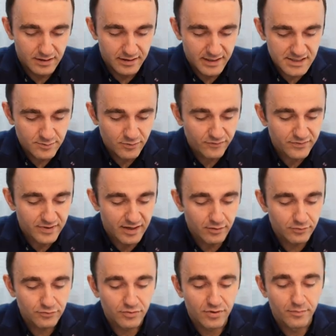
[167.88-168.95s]
Let's move
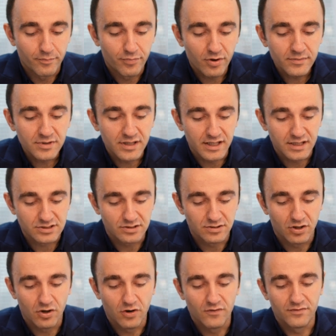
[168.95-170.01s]
now to the
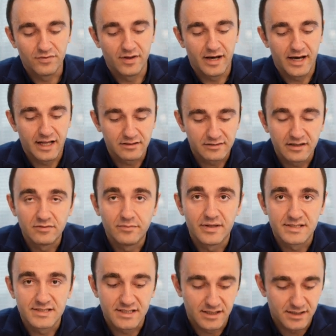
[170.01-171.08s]
bromination of the alkyl
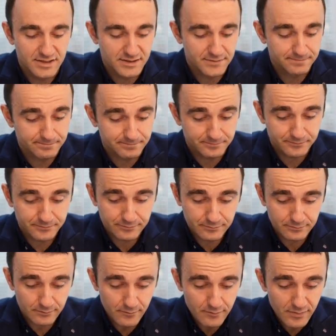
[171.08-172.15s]
benzenes.
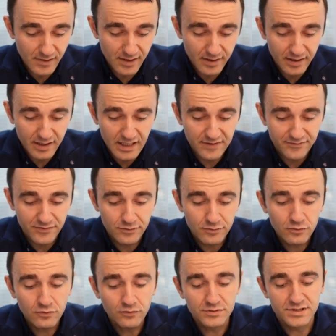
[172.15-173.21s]
If
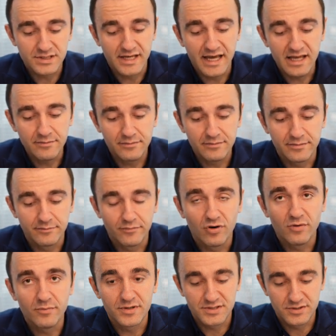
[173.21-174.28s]
you use
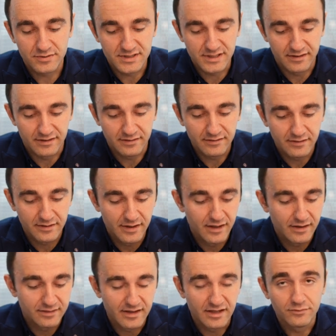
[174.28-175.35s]
N-bromosuccinate
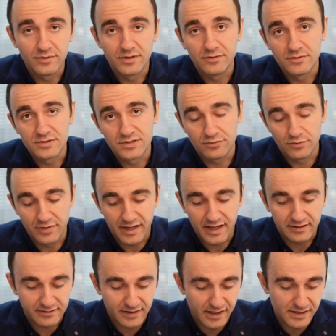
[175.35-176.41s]
that we use to the
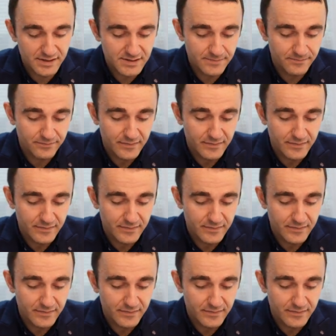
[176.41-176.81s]
alkanes,